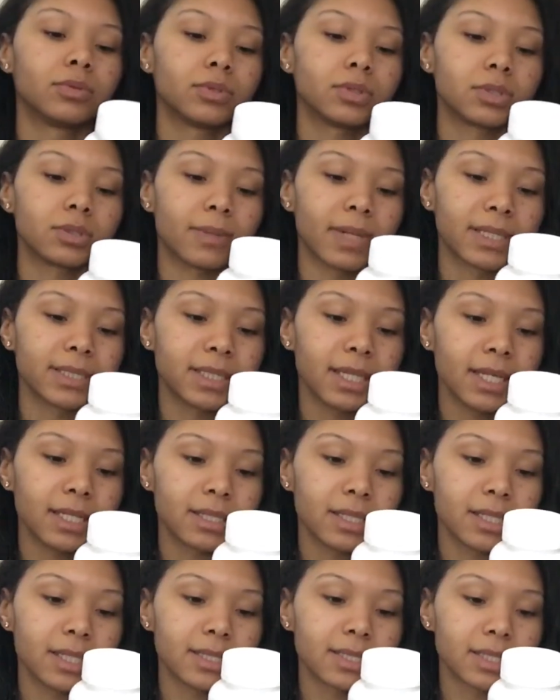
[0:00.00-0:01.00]
So I
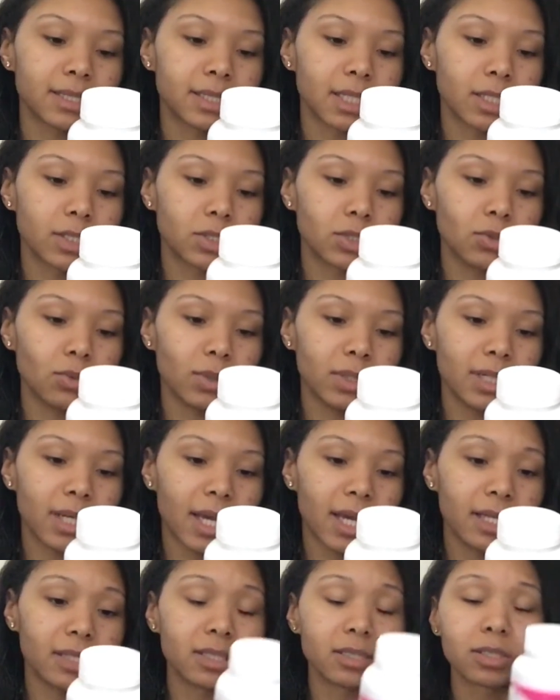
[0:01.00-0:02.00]
take this. I take 2 a
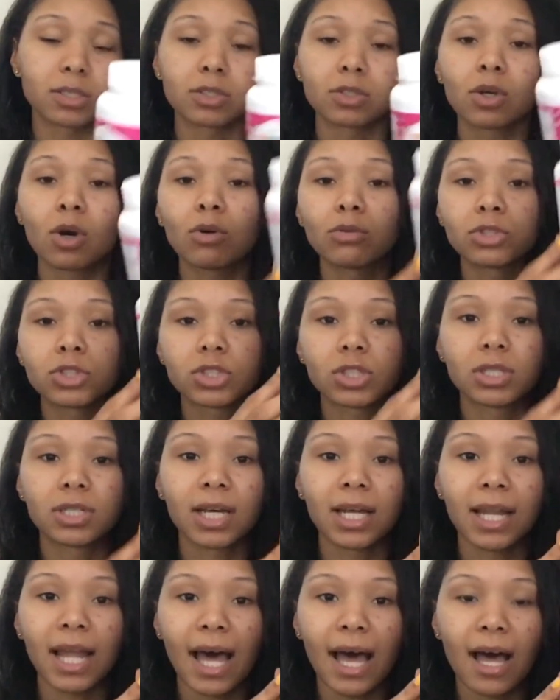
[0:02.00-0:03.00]
day. This is kosher
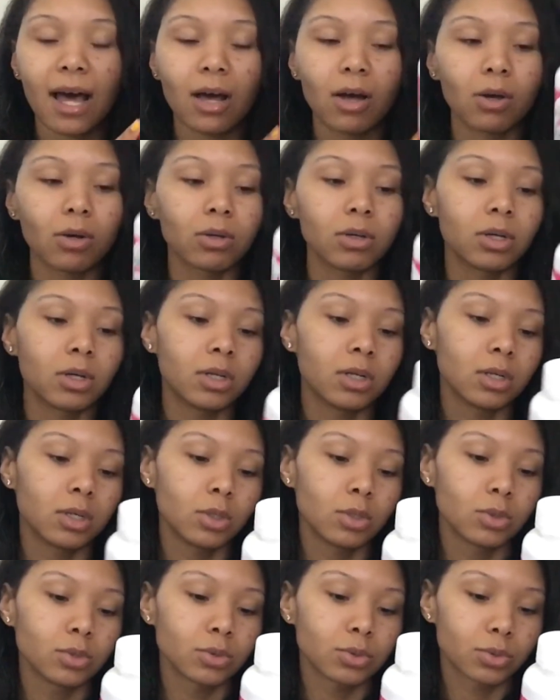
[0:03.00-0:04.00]
and halal,
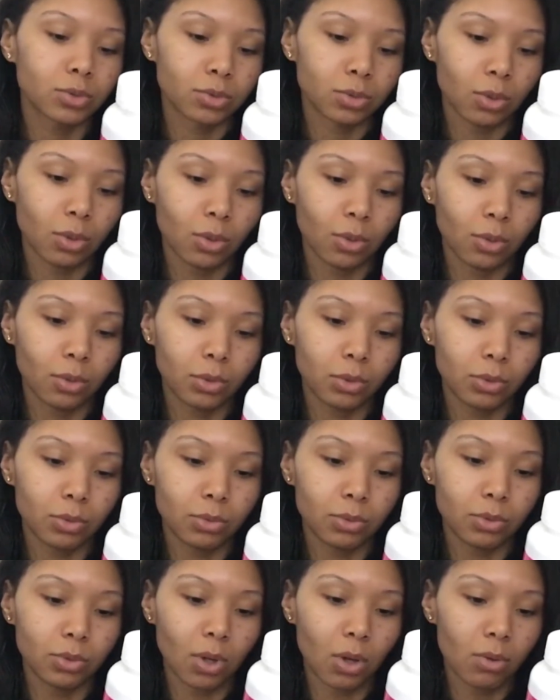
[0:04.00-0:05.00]
so
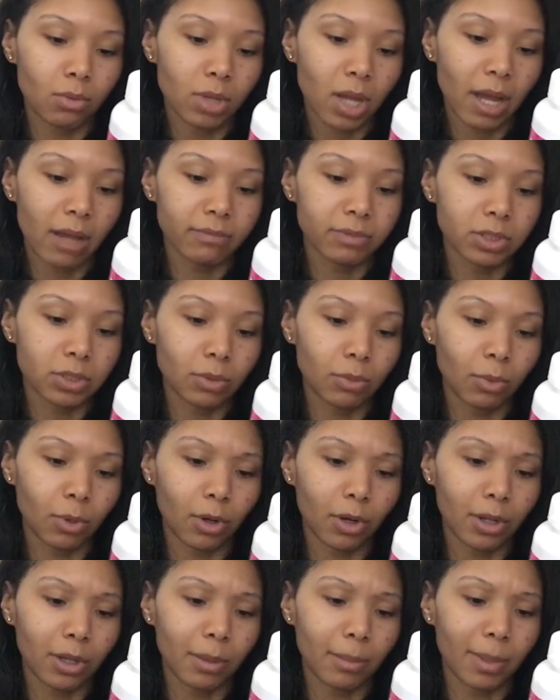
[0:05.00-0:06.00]
you don't have to
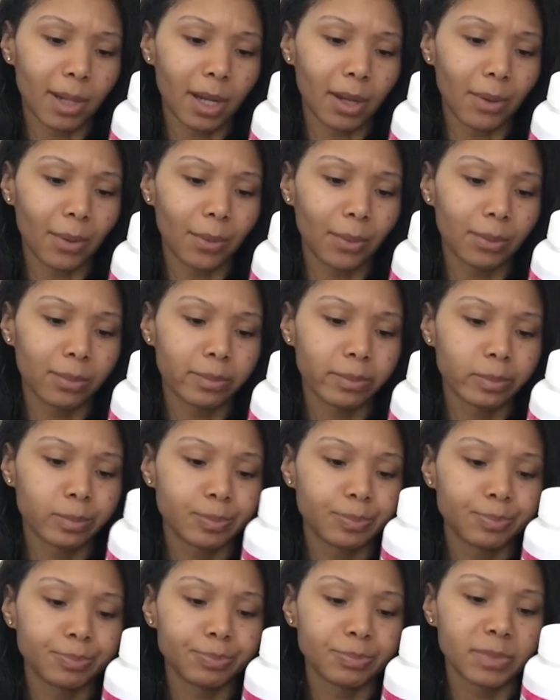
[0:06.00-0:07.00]
worry about
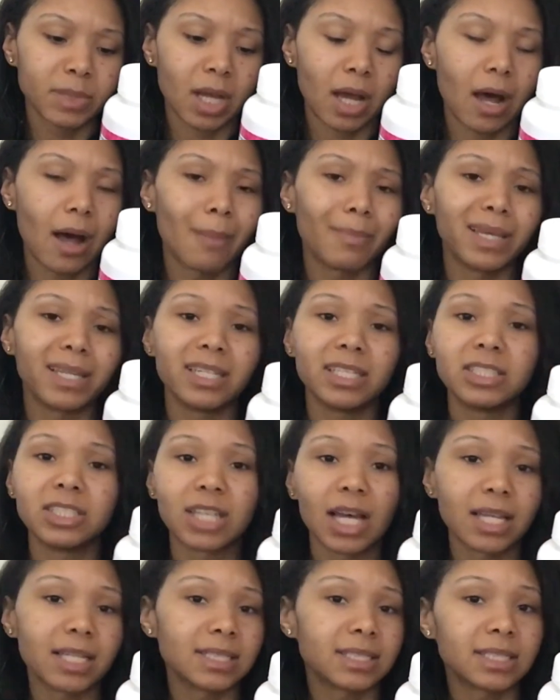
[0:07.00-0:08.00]
any
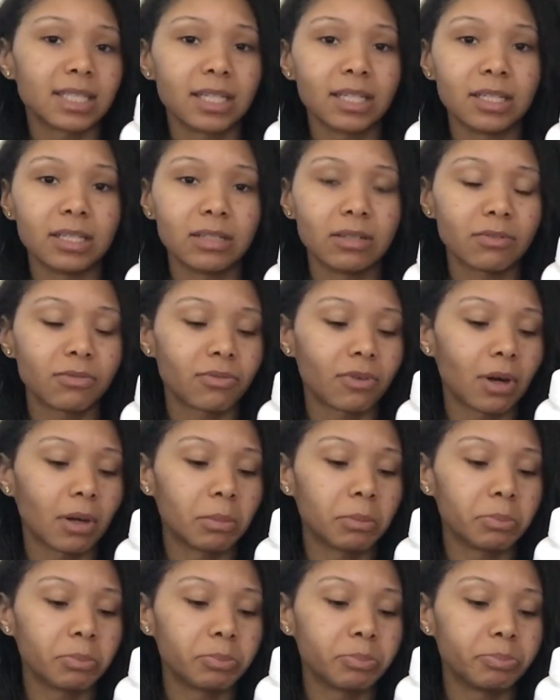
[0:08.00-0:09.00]
gelatin
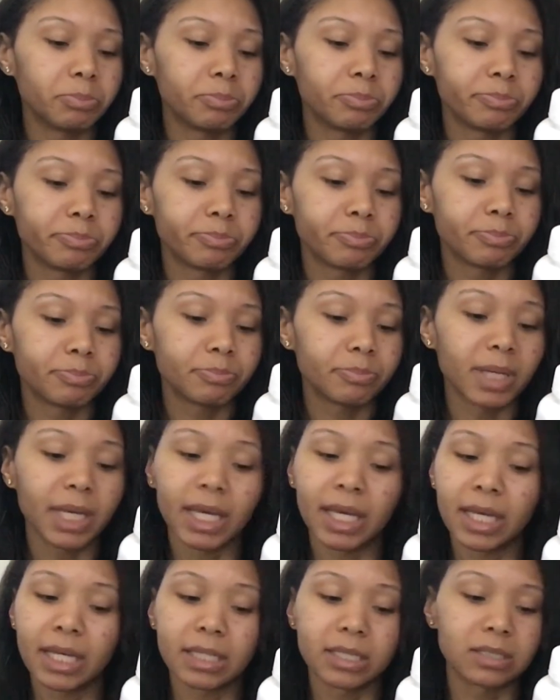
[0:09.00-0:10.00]
from
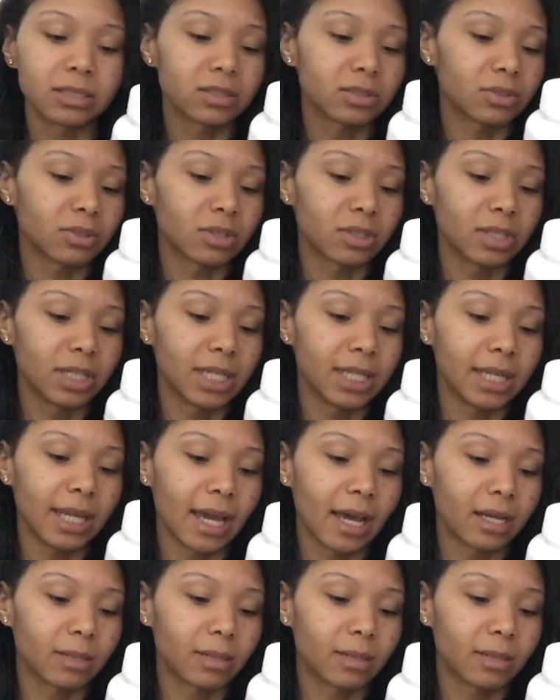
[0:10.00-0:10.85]
pigs or any